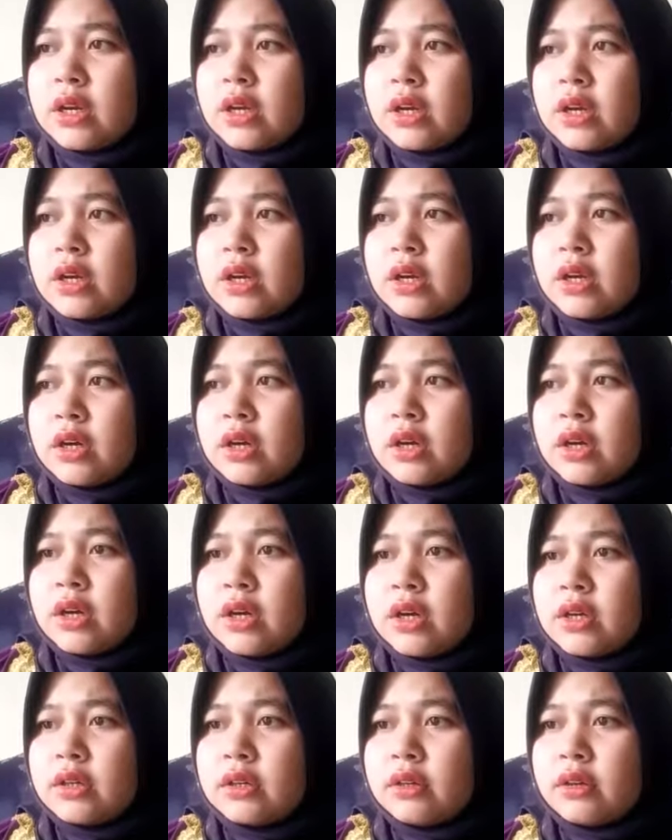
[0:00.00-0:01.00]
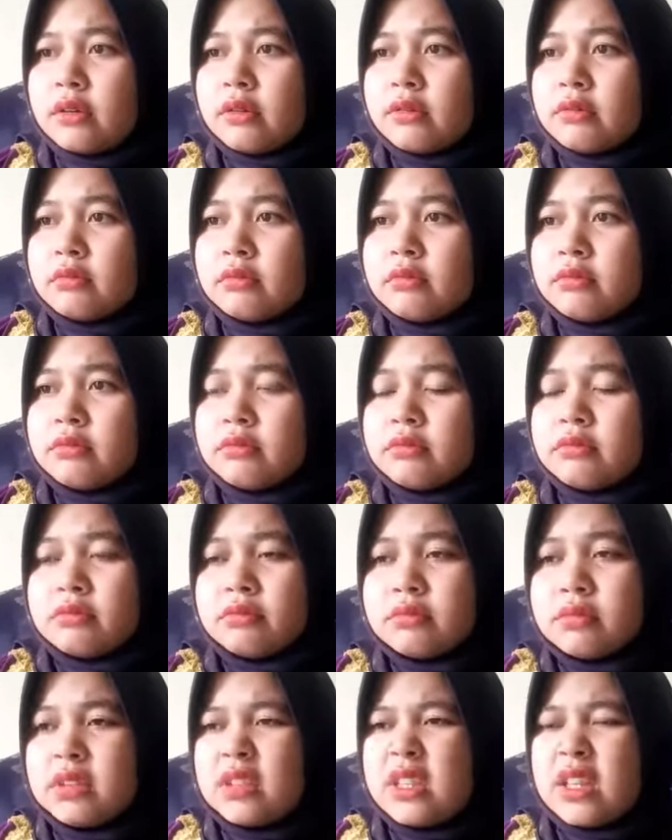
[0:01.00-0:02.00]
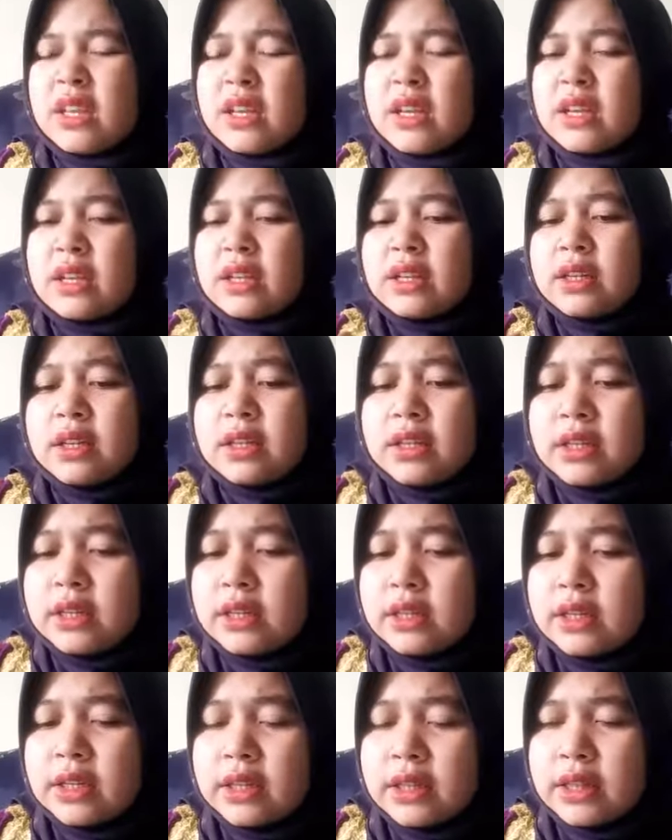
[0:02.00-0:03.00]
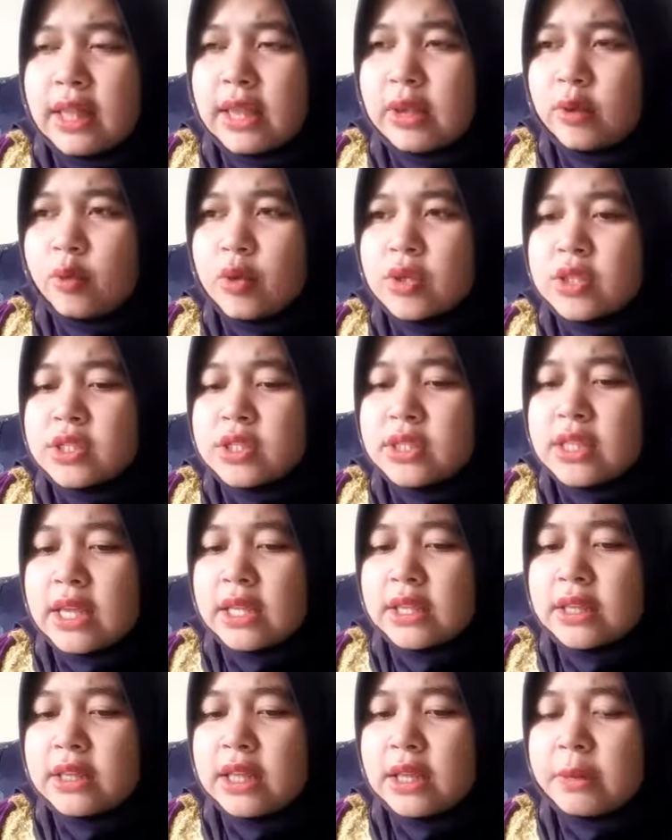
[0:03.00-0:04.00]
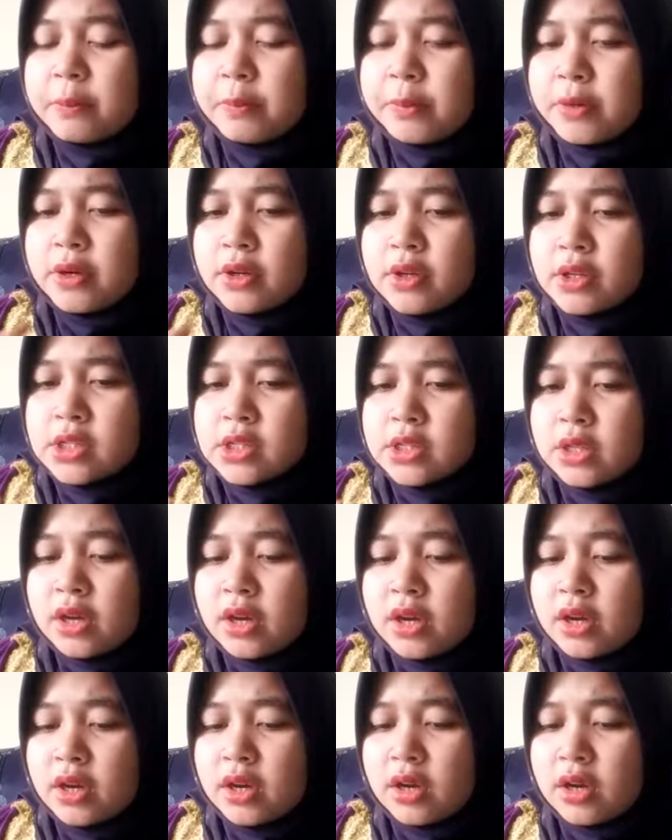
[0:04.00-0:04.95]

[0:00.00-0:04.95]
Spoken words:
uh the the language that produce